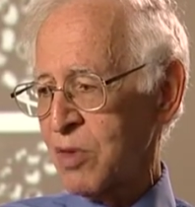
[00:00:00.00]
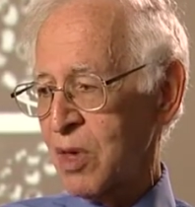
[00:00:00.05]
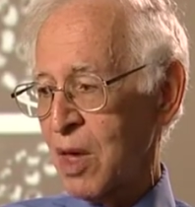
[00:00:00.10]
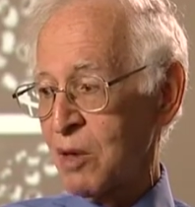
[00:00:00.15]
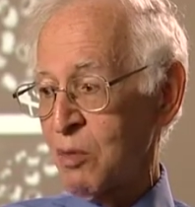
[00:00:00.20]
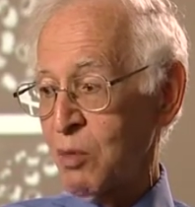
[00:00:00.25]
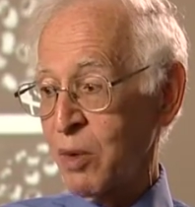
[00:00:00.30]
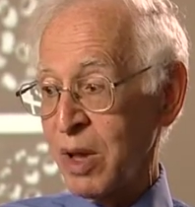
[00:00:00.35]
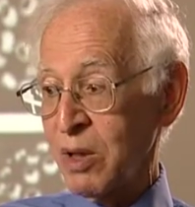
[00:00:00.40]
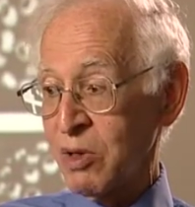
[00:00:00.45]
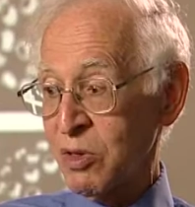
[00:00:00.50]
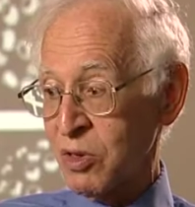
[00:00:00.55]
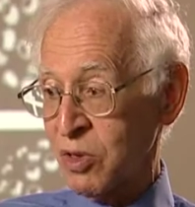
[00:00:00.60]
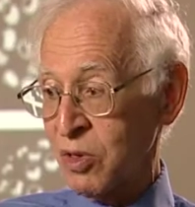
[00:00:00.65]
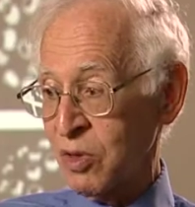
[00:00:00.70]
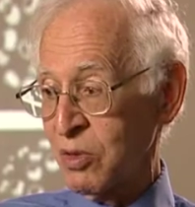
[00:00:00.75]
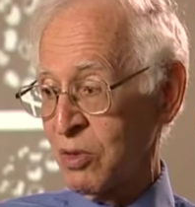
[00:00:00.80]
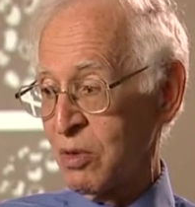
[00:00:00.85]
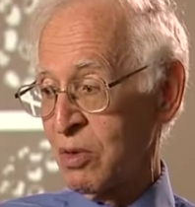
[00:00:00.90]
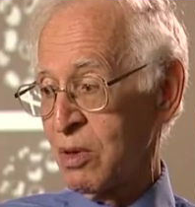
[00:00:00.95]
I went
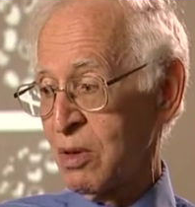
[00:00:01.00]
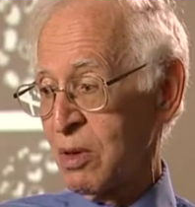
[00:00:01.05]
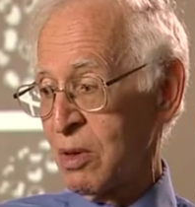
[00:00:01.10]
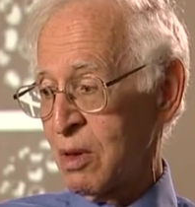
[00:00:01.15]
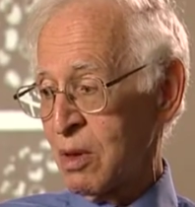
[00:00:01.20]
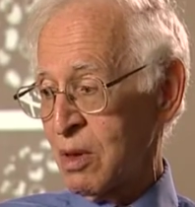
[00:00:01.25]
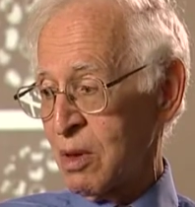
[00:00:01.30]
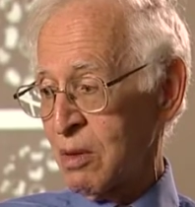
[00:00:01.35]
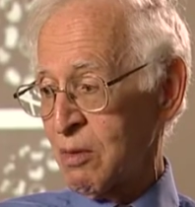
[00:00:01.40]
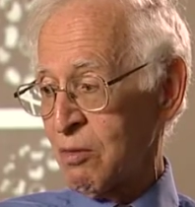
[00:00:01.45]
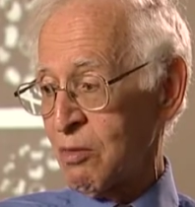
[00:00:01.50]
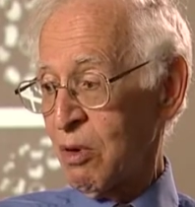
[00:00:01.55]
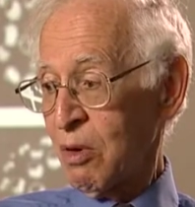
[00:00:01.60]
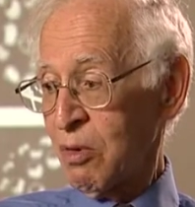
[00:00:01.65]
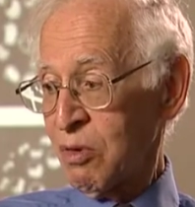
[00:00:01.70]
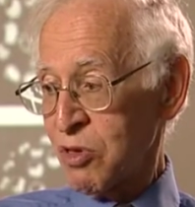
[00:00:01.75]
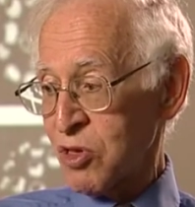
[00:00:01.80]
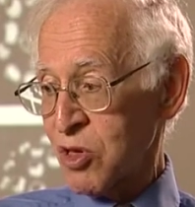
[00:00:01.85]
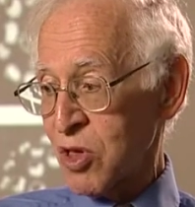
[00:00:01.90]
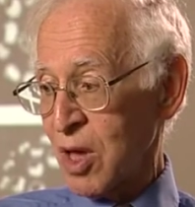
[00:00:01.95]
to
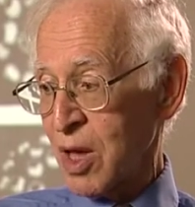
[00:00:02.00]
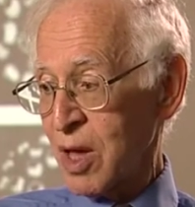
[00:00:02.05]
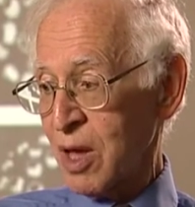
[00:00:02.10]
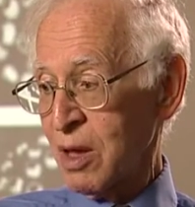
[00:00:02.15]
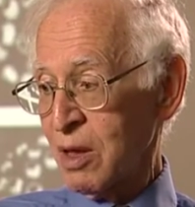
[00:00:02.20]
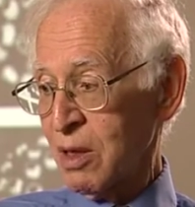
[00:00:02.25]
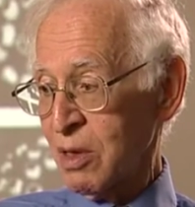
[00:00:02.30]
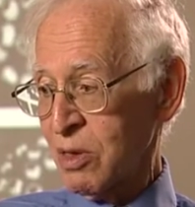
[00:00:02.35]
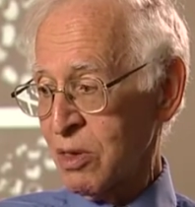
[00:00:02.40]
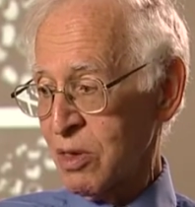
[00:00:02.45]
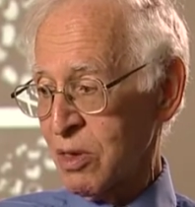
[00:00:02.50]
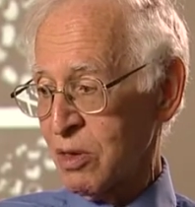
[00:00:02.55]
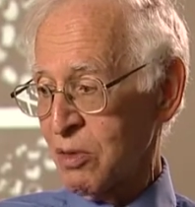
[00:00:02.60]
Rothschilds,